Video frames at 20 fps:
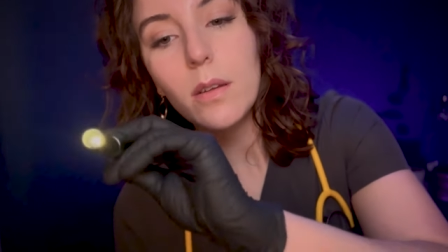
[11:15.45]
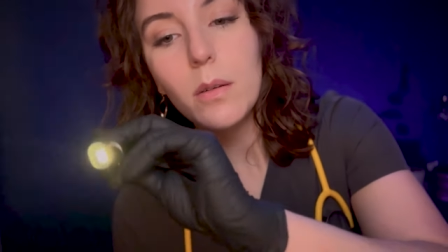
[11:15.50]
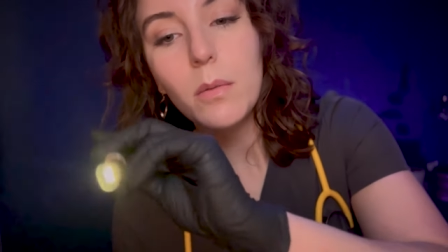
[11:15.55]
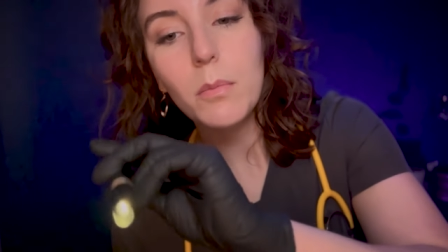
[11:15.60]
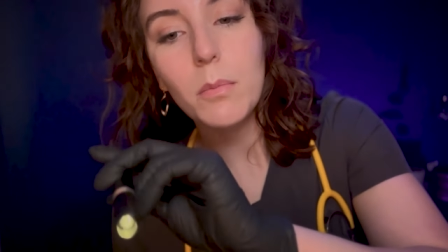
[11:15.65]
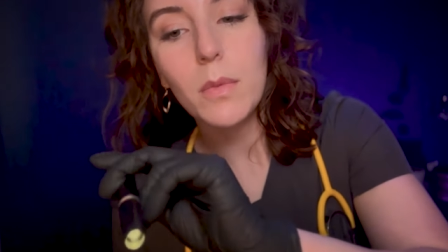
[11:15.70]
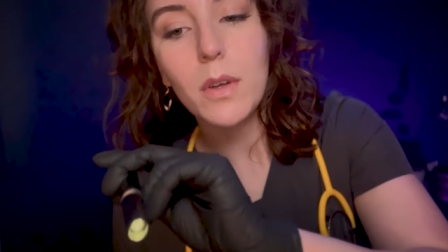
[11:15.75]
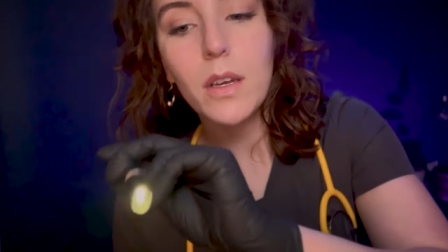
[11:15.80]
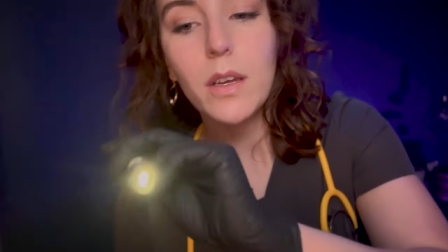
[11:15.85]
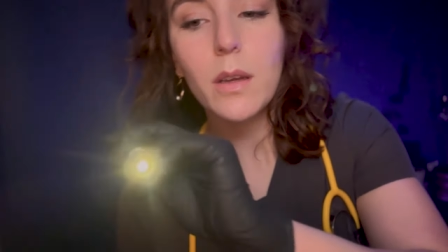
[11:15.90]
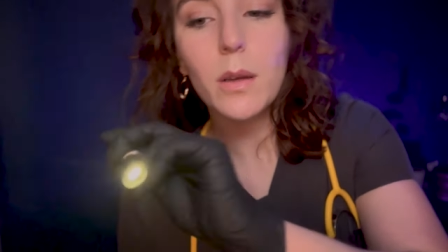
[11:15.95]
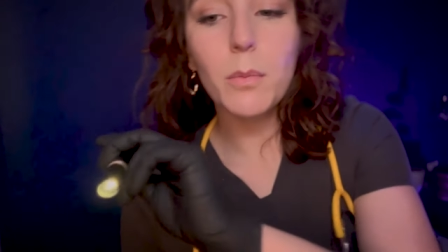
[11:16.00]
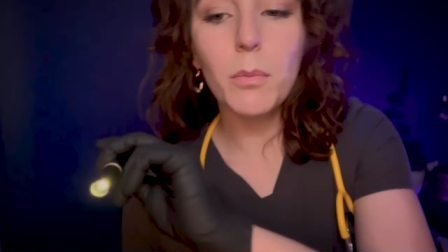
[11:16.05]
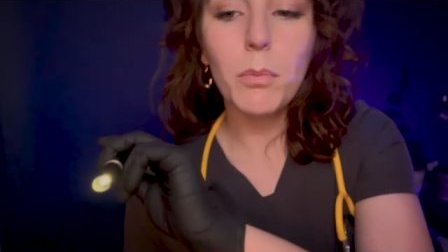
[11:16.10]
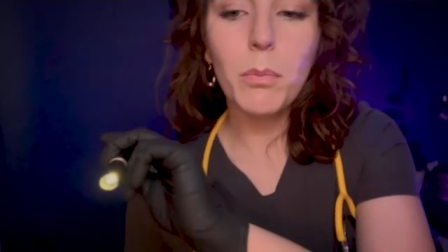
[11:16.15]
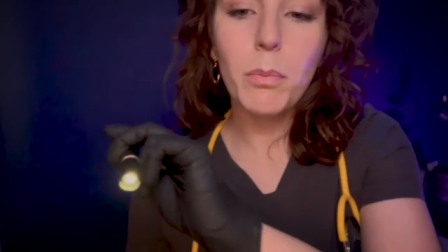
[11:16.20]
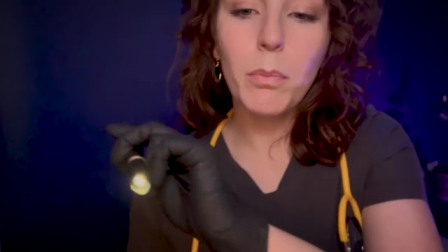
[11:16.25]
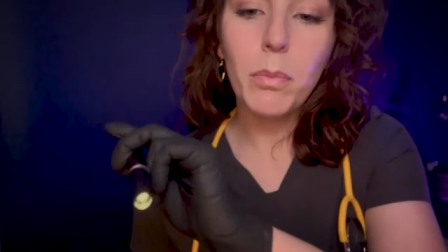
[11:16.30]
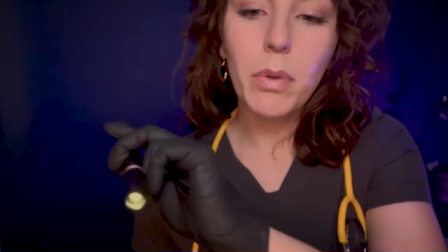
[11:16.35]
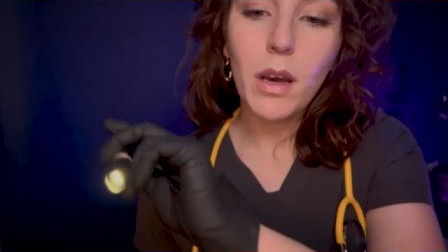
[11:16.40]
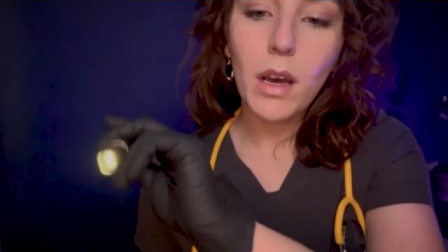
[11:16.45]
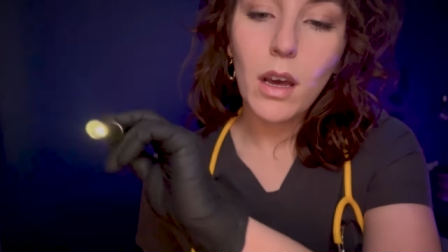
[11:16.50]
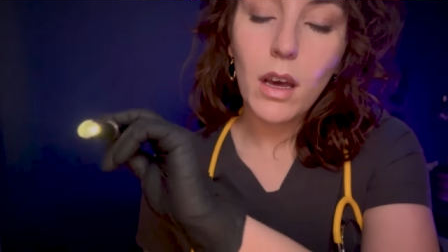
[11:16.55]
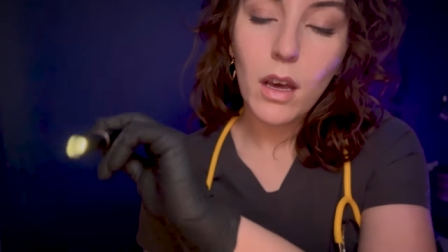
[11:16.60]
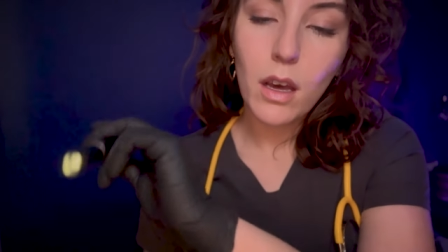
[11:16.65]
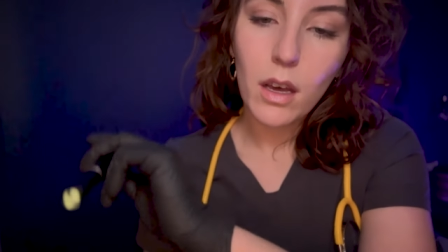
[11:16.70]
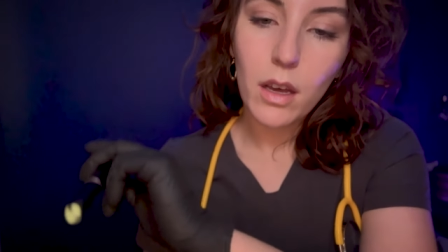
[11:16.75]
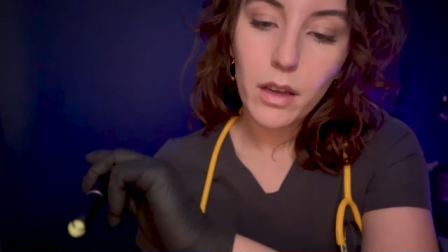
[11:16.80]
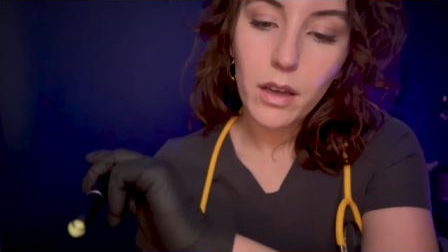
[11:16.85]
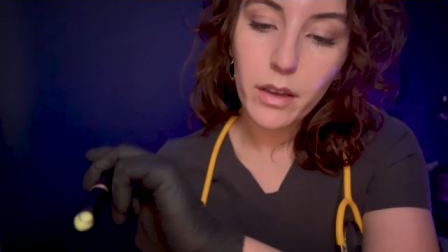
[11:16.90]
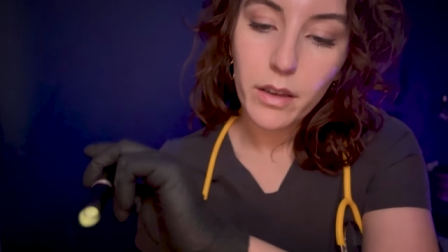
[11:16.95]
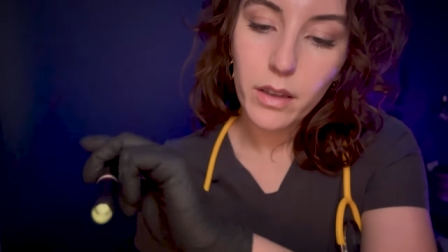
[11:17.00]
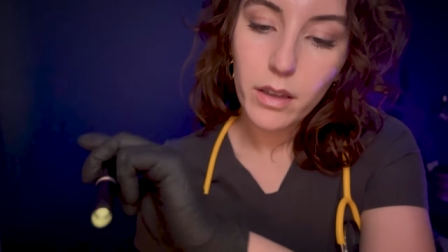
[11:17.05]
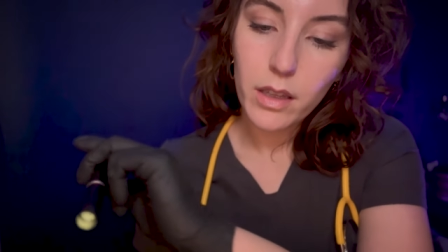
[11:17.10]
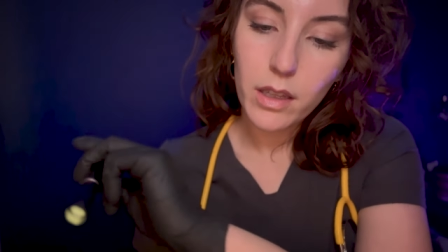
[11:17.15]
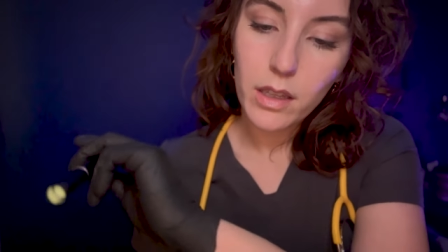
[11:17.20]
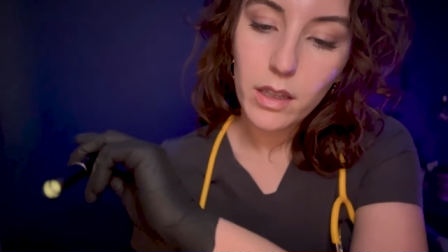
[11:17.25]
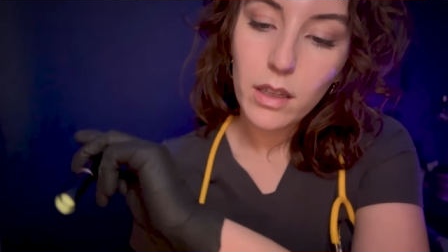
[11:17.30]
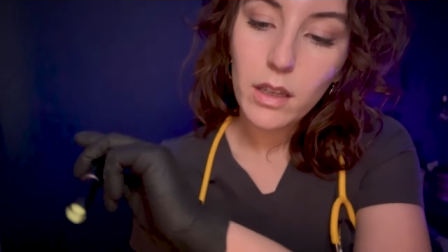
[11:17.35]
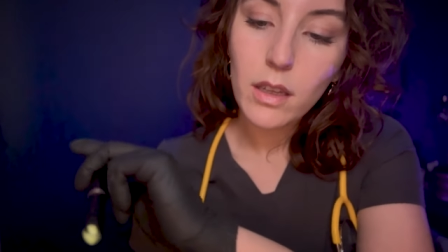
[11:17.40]
in my
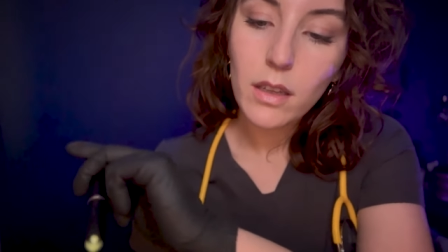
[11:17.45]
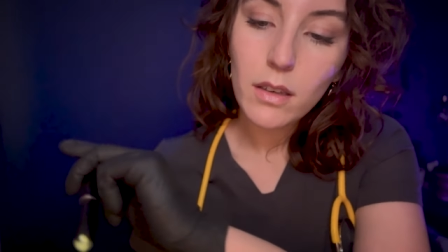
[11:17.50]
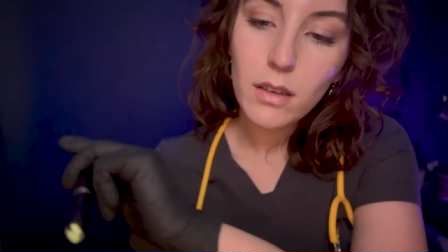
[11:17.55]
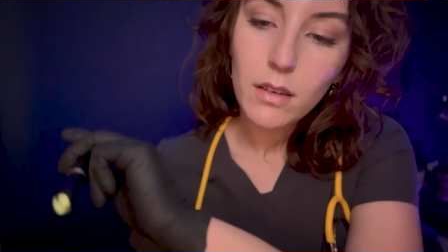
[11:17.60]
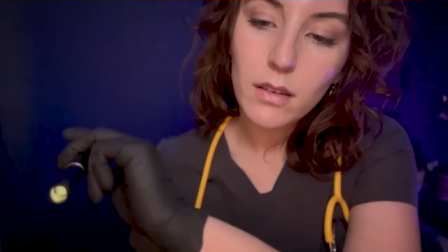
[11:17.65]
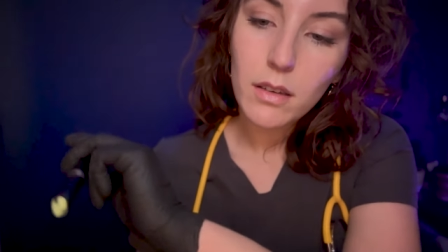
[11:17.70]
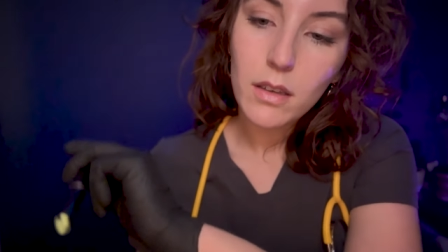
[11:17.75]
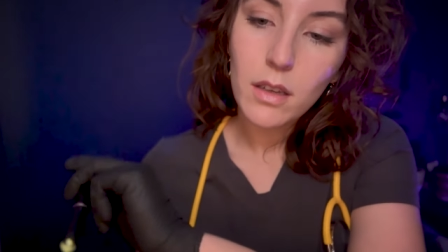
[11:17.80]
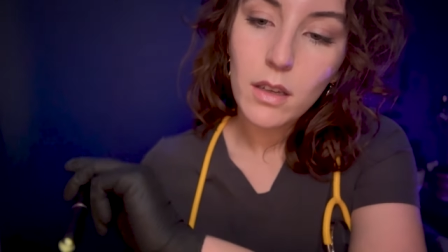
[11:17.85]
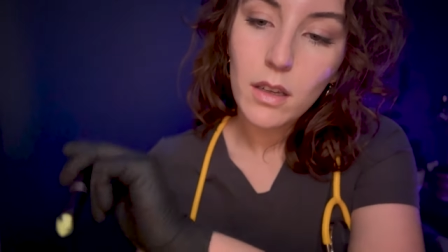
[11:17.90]
pocket.